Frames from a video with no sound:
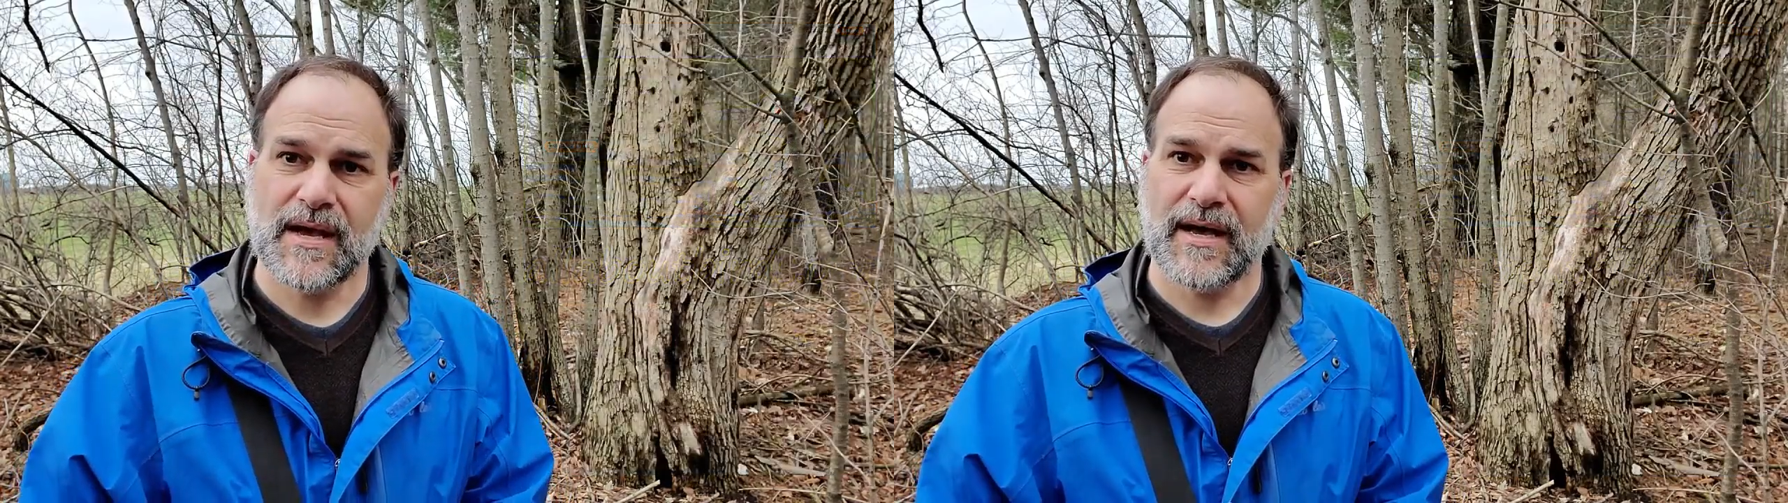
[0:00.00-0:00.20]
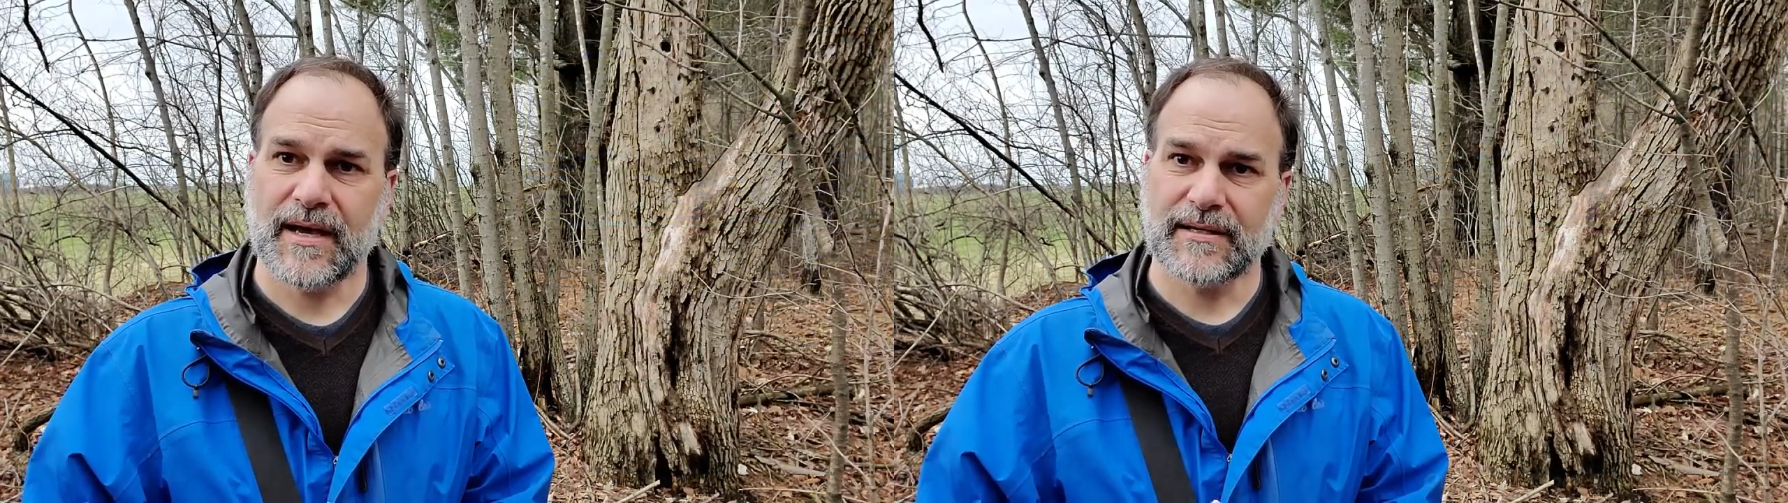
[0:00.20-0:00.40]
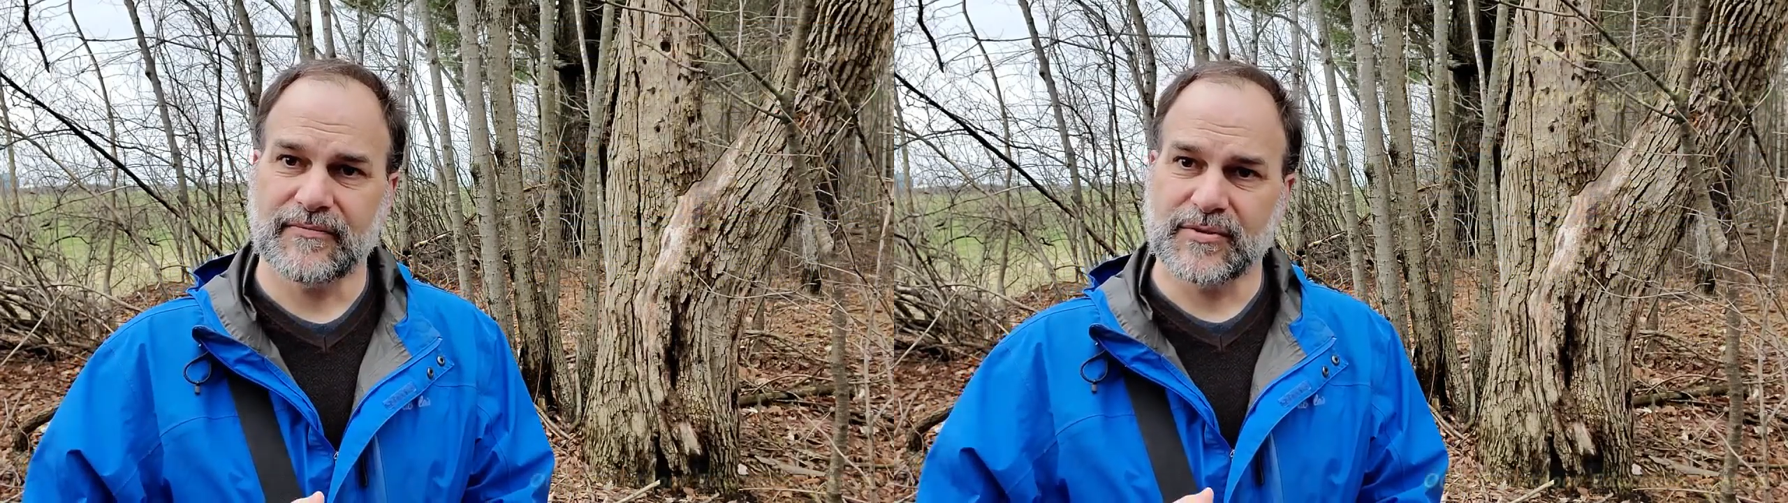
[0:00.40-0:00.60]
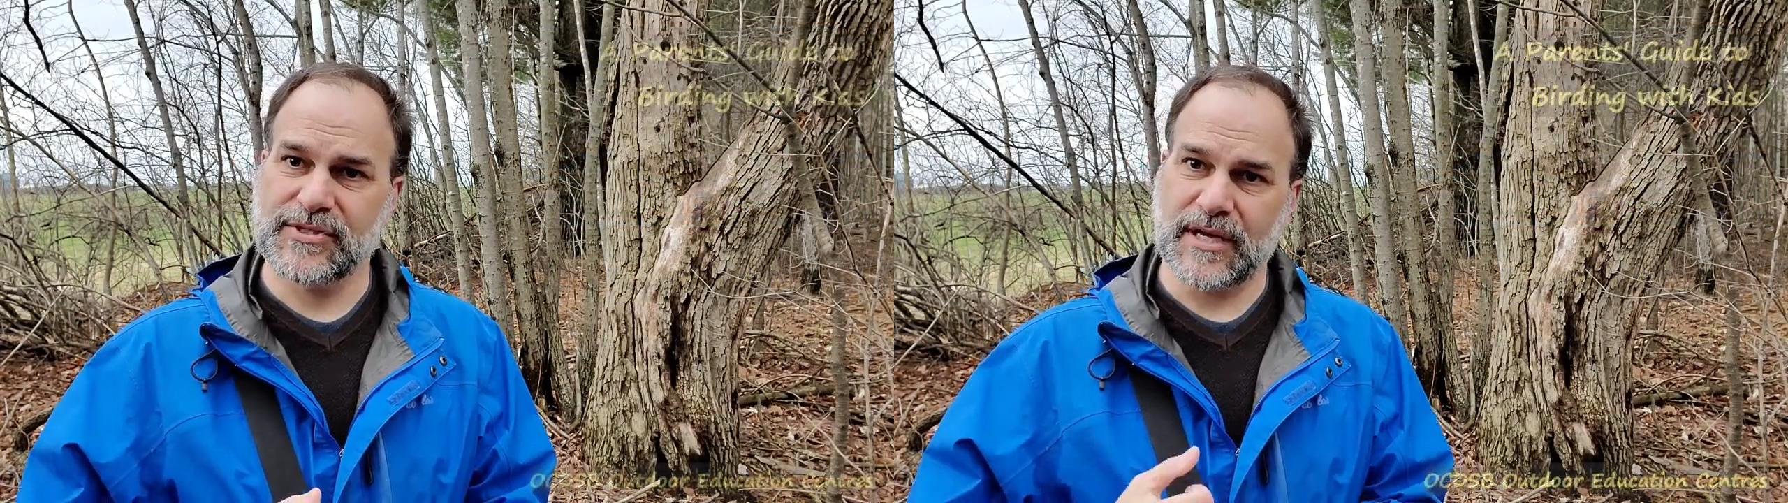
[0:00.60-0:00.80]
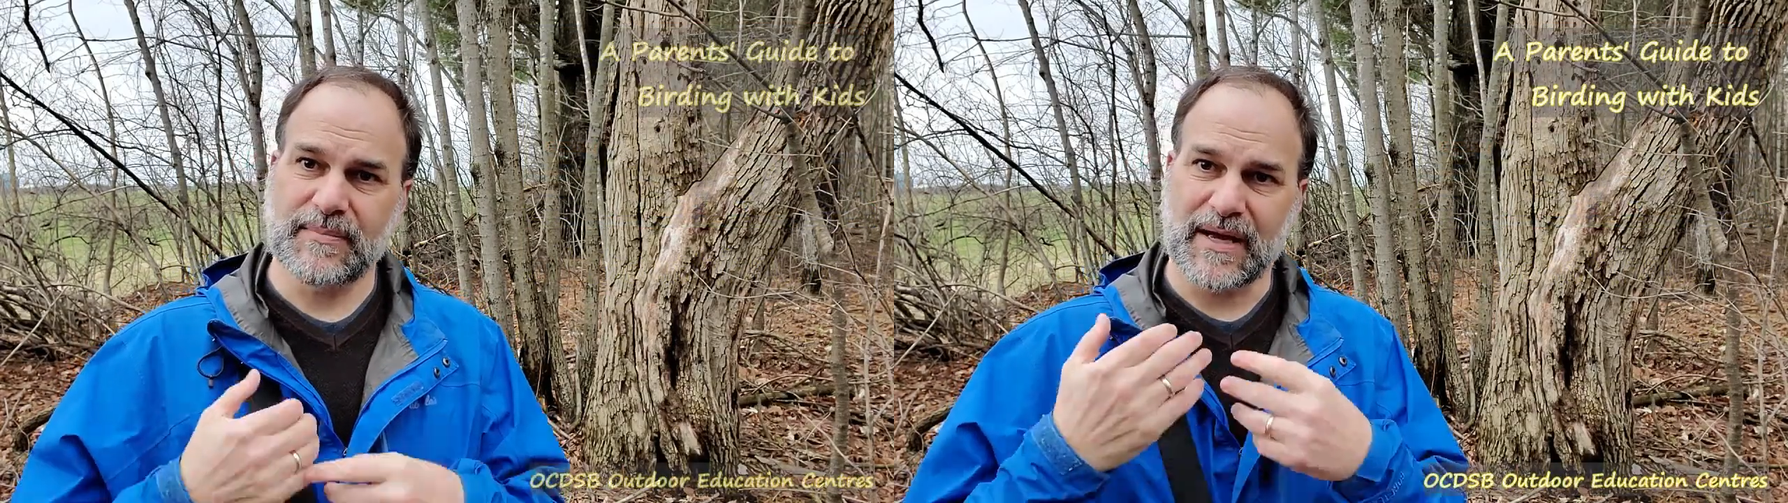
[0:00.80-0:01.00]
and if you
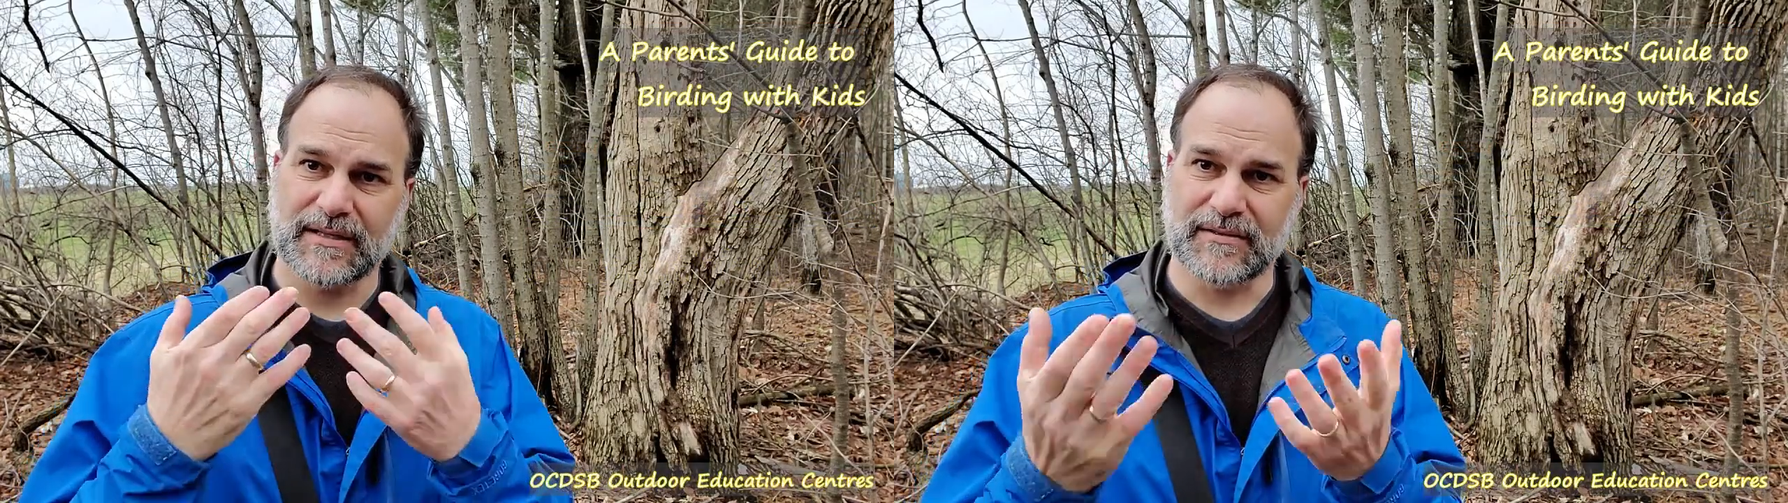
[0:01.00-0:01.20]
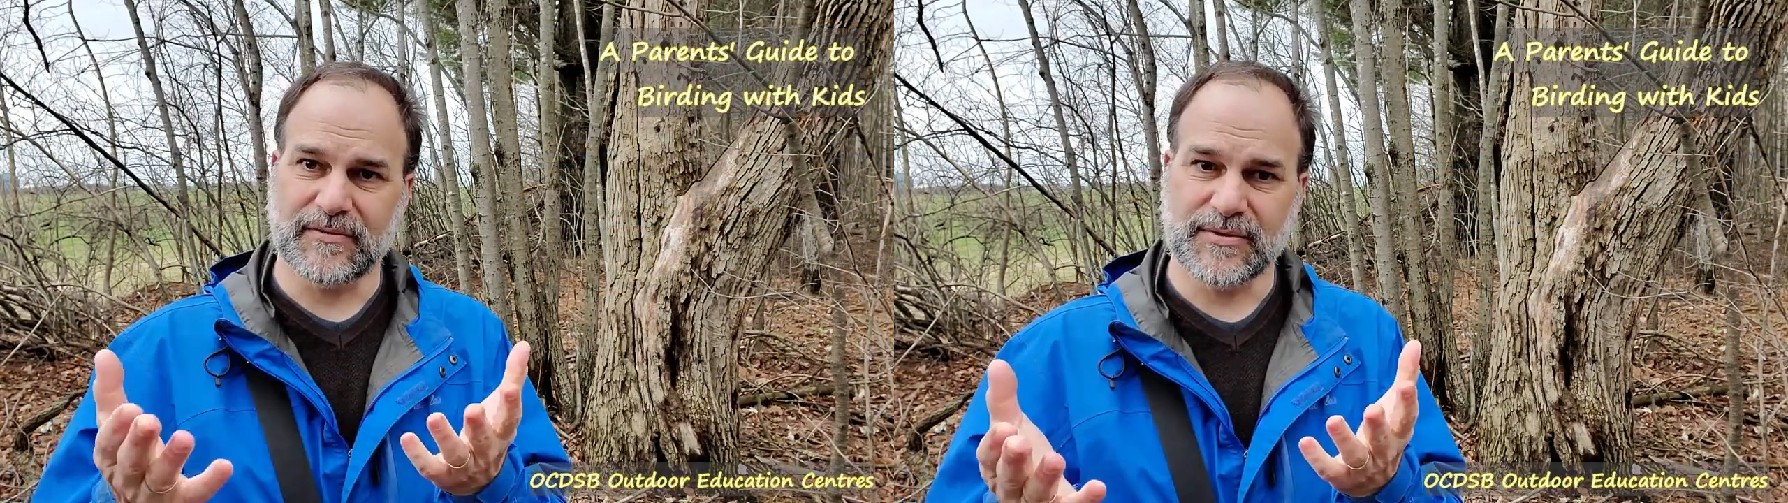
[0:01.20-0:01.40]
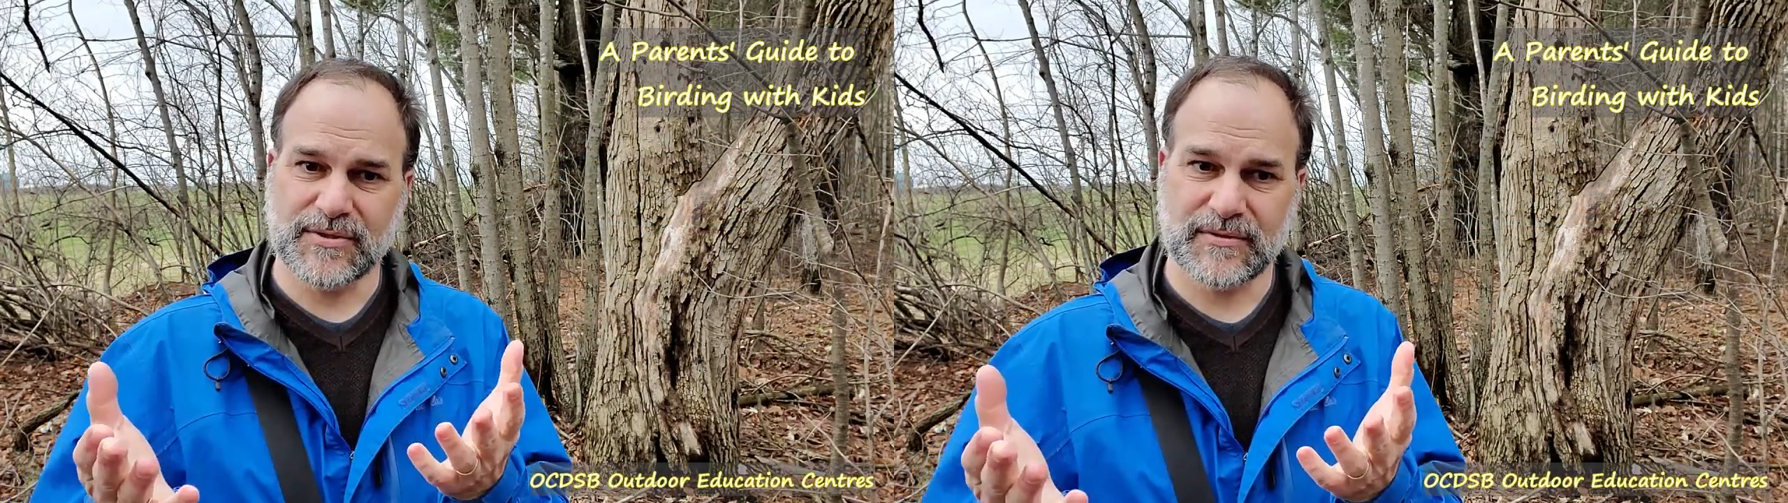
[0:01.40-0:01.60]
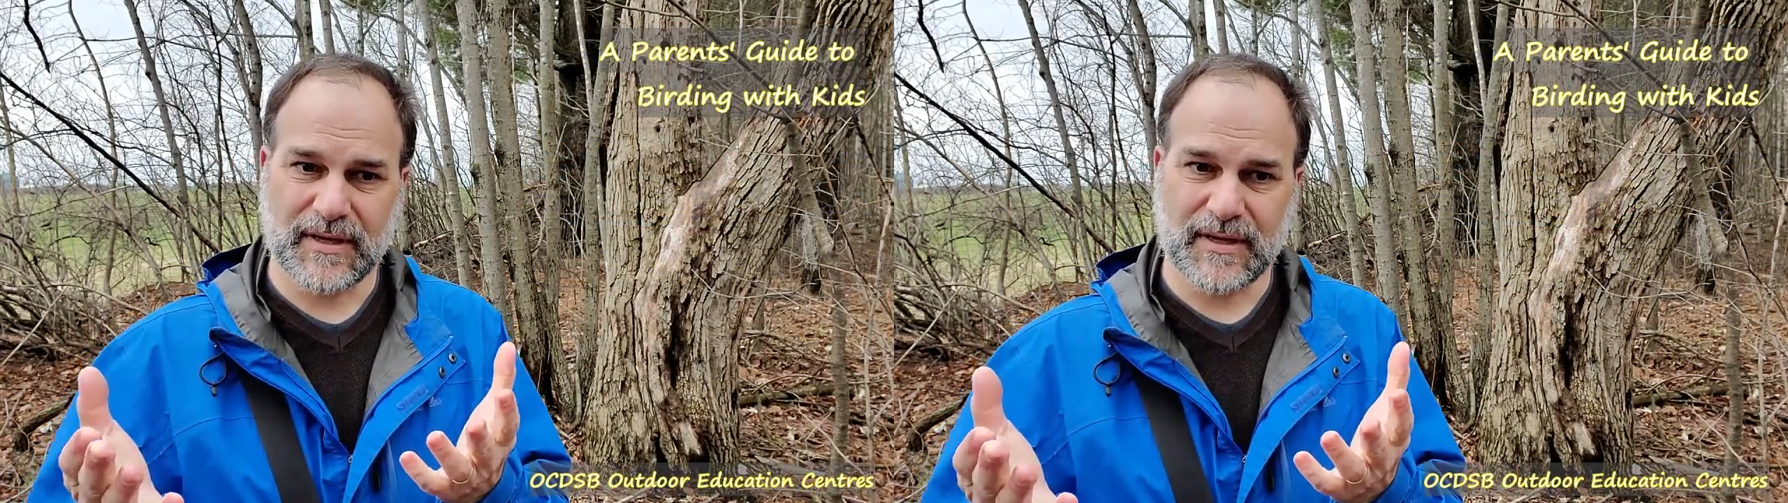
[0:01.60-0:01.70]
check back in the future,